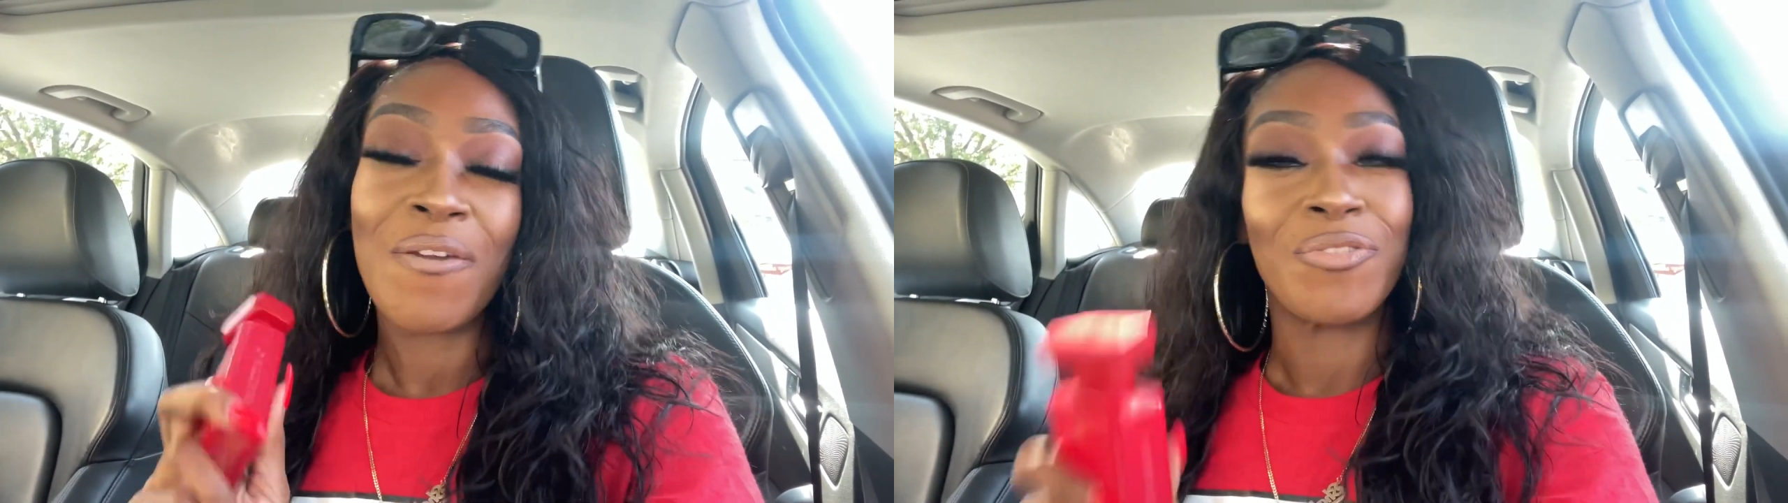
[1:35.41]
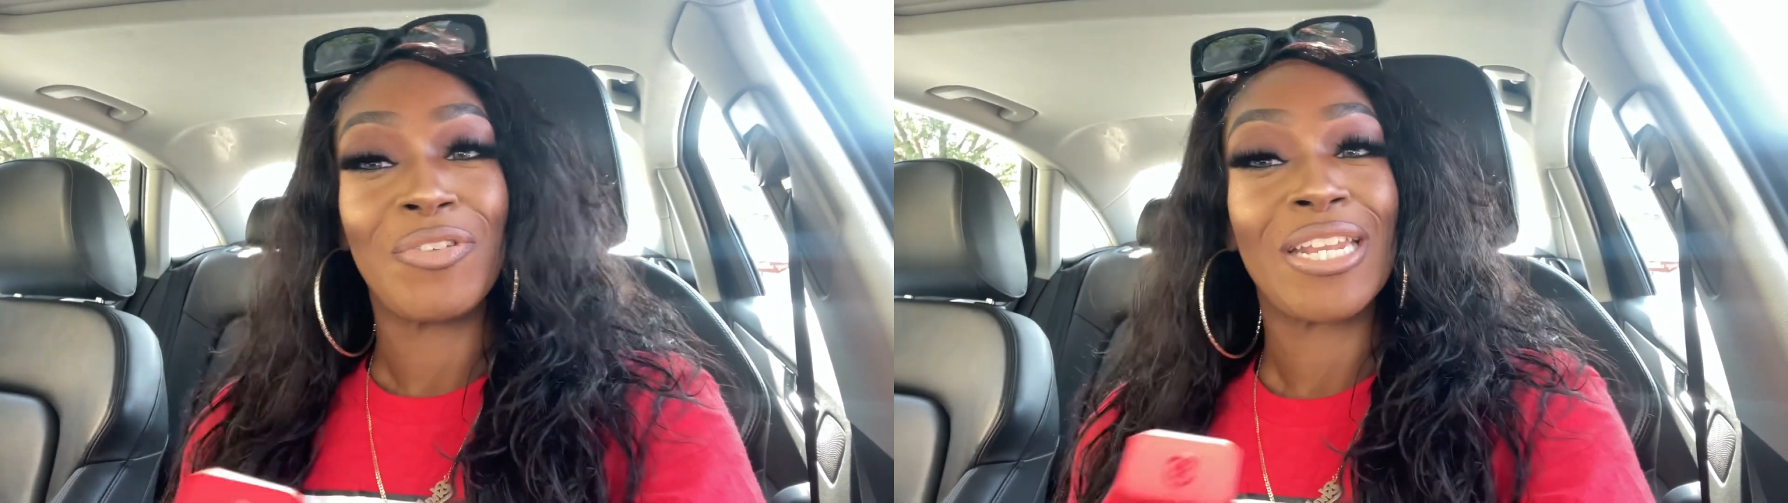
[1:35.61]

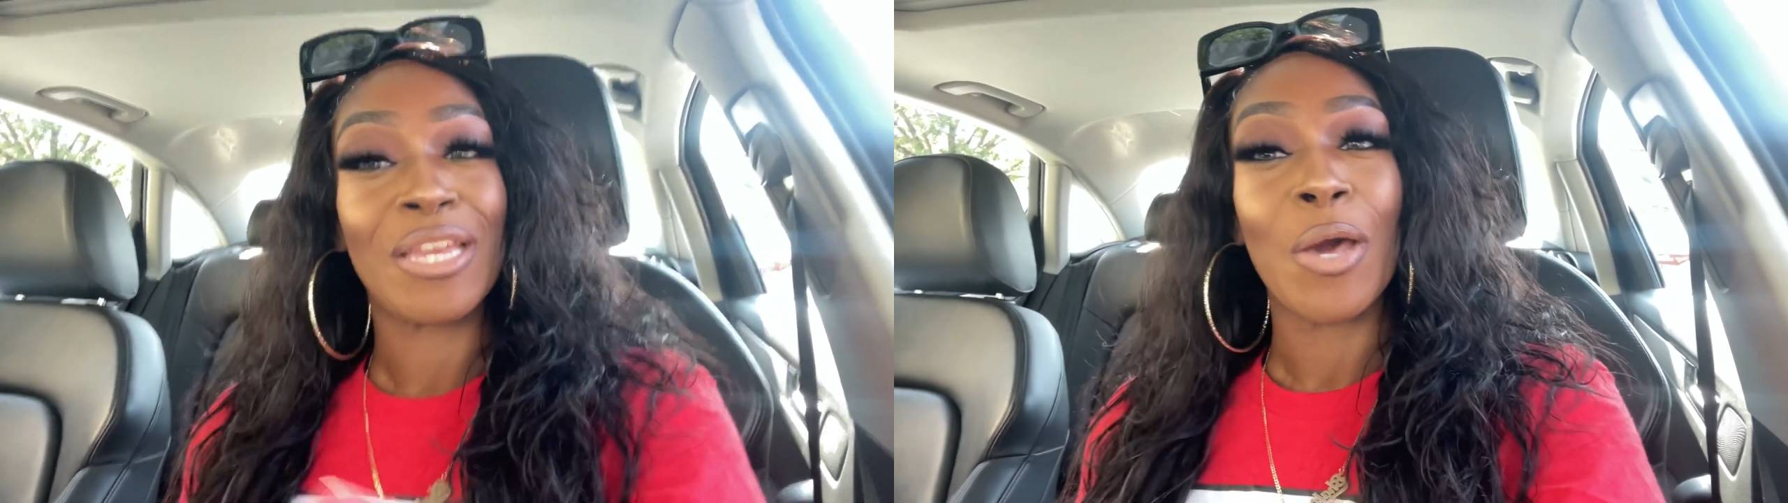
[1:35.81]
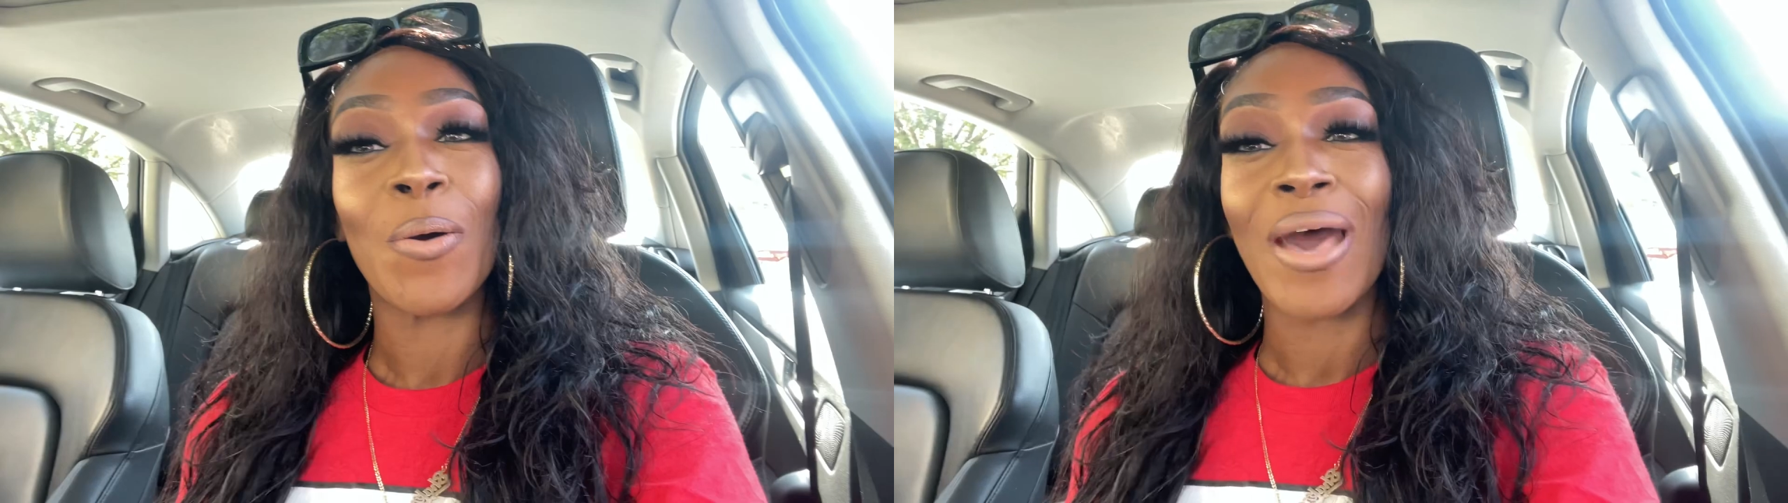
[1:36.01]

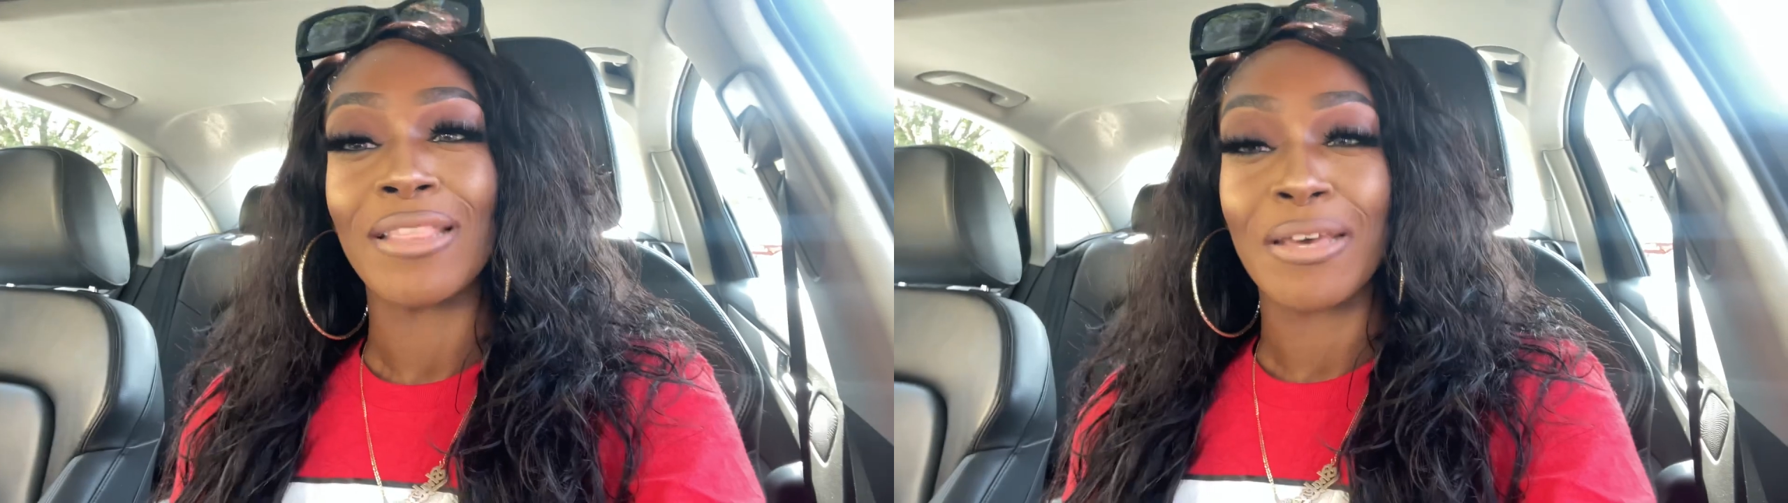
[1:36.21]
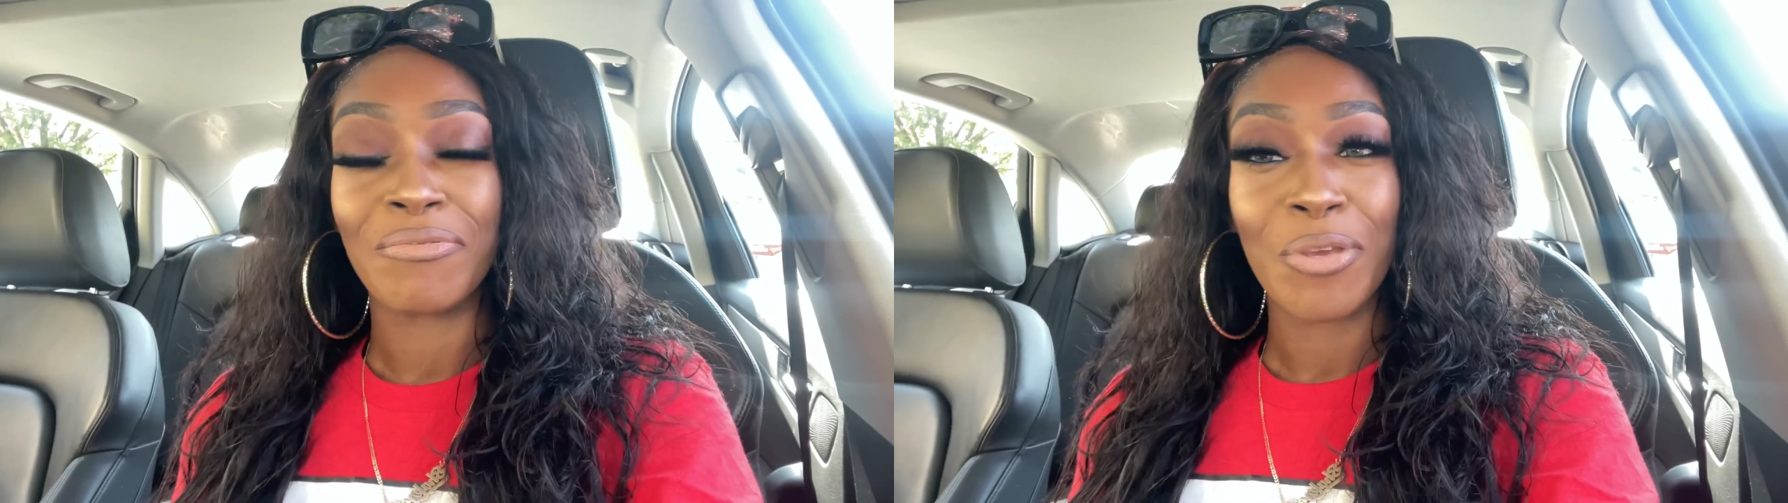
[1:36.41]
video i
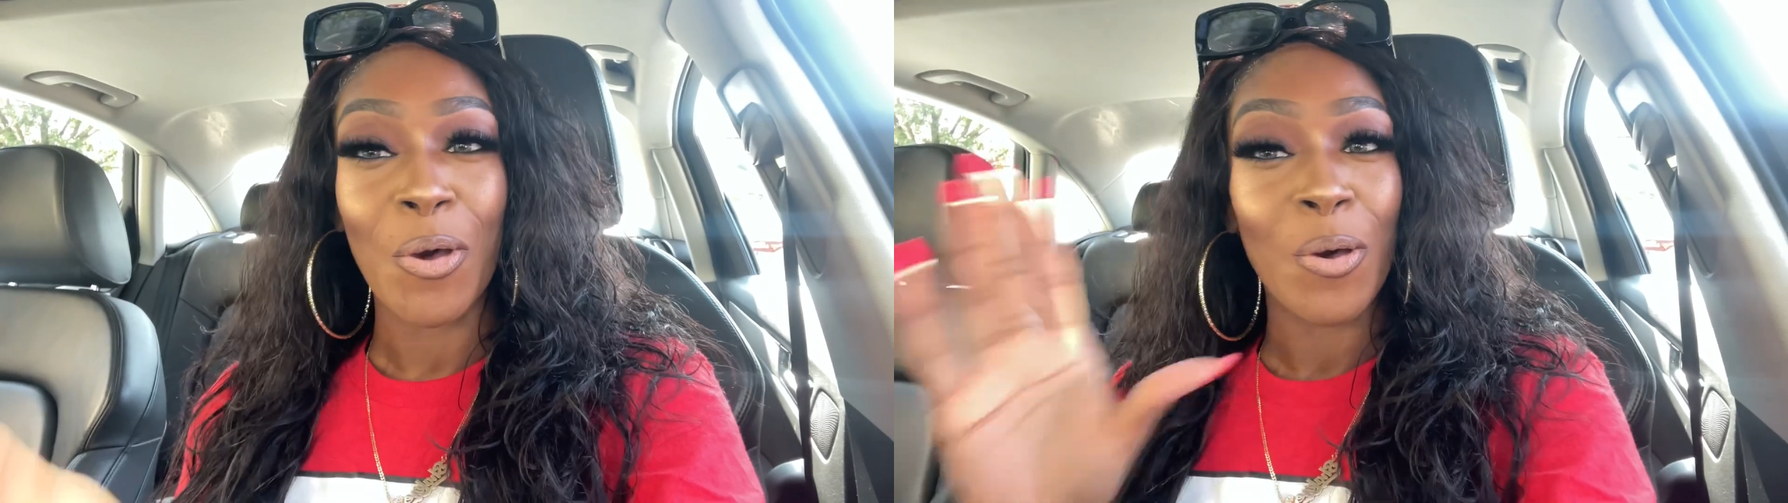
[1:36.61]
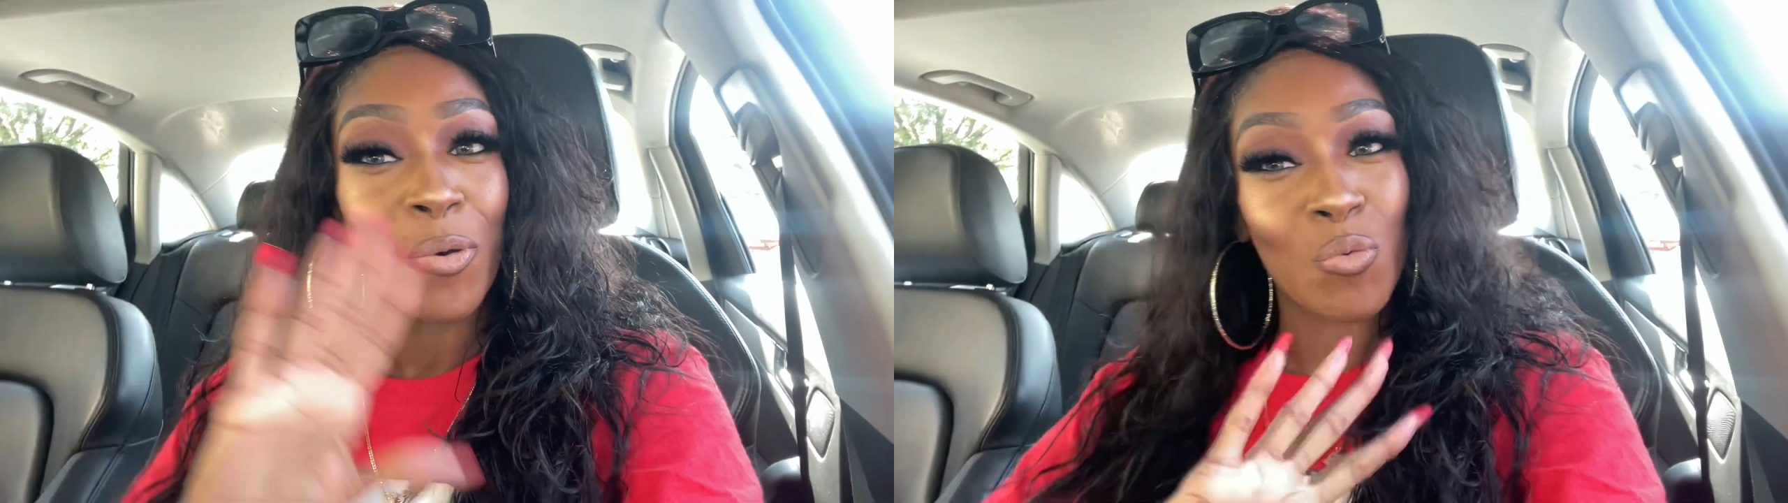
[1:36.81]
love
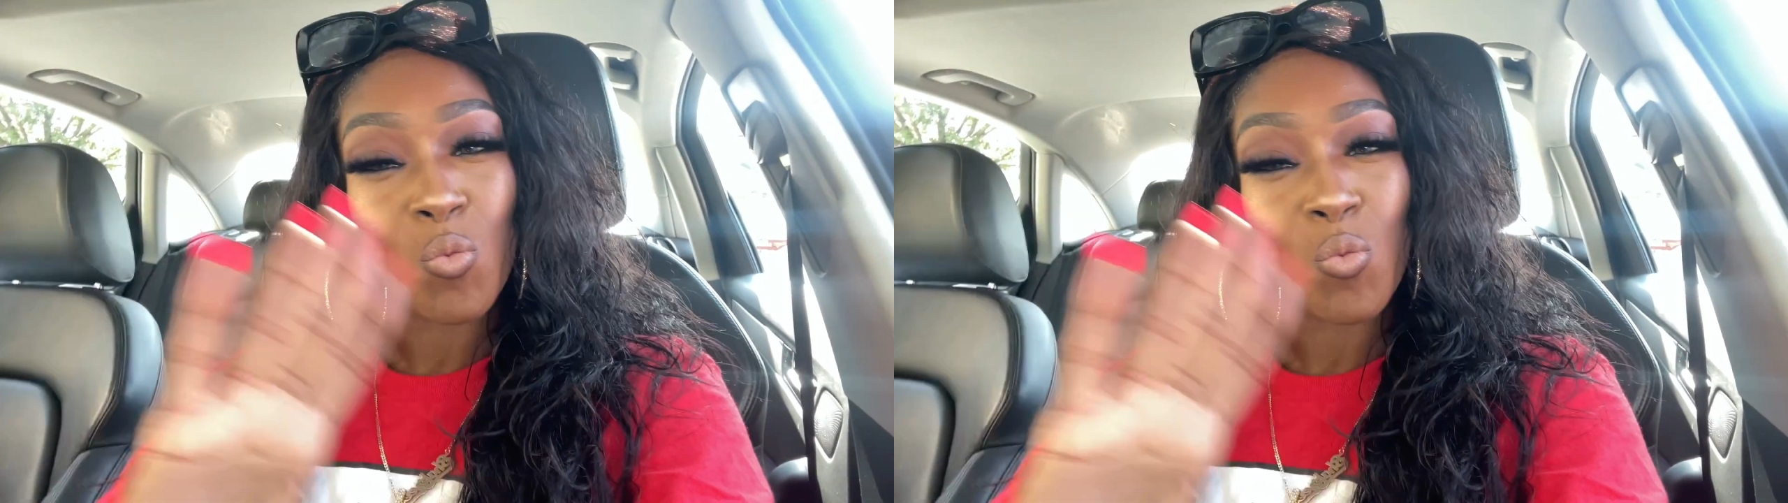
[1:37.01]
y'all